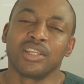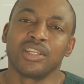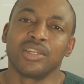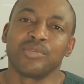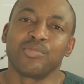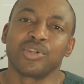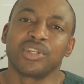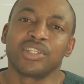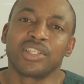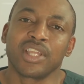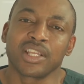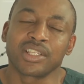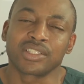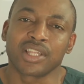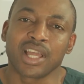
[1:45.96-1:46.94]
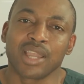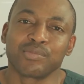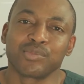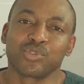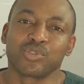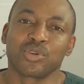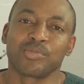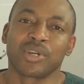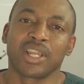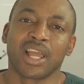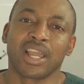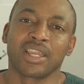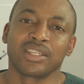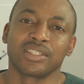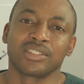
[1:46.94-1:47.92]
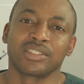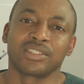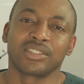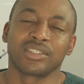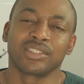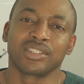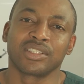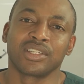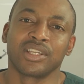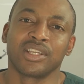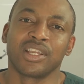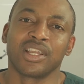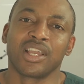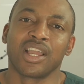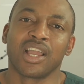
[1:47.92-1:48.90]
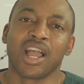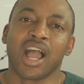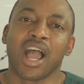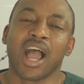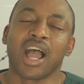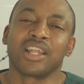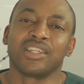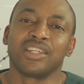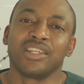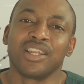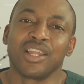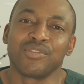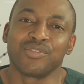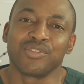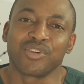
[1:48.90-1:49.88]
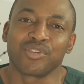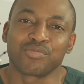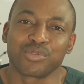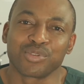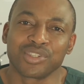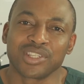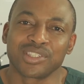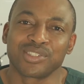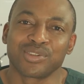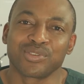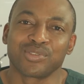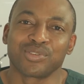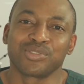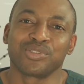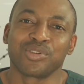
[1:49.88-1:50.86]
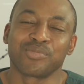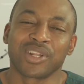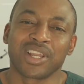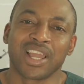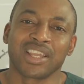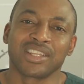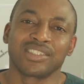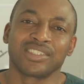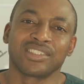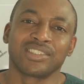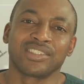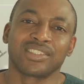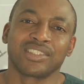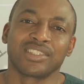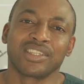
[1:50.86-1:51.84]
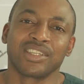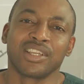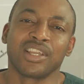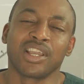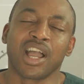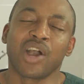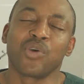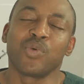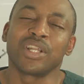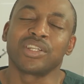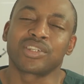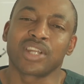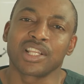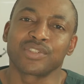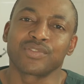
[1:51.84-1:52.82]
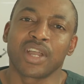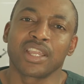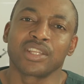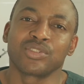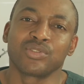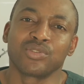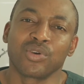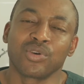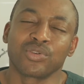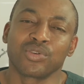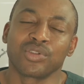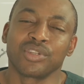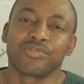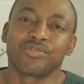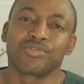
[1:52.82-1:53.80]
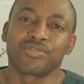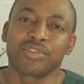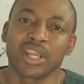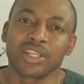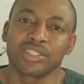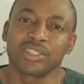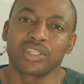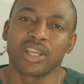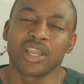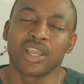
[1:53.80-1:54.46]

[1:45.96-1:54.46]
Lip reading: the body takes time to normalize, and the level of progesterone normalizes. And when transfer is done on a fresh